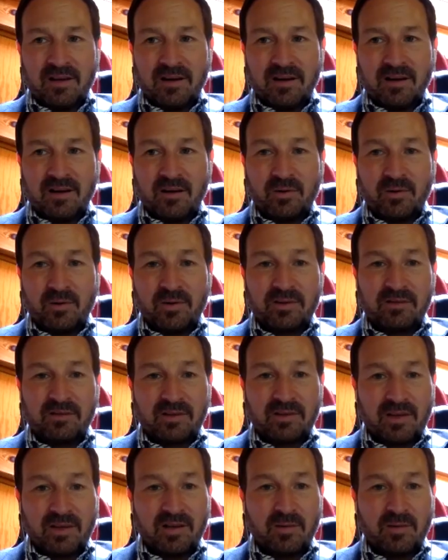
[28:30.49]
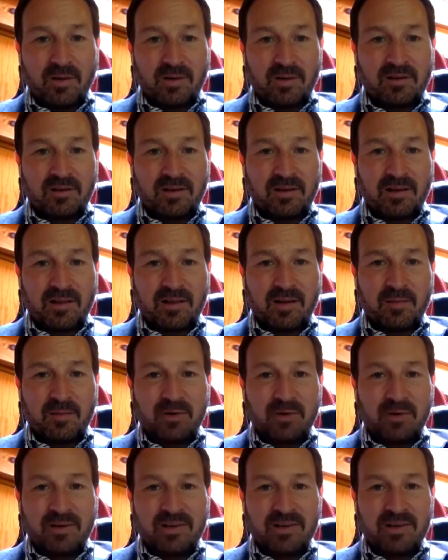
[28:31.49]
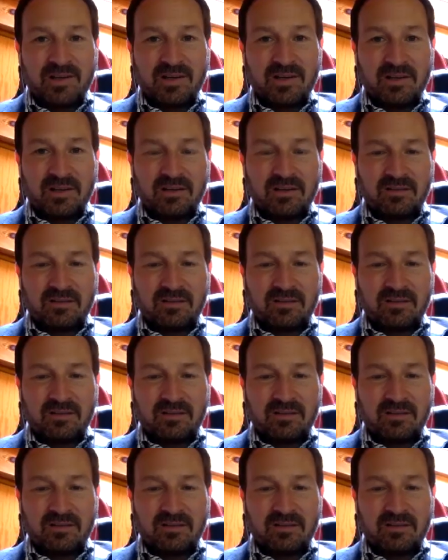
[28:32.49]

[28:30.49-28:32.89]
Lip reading: We're excited about the collaboration.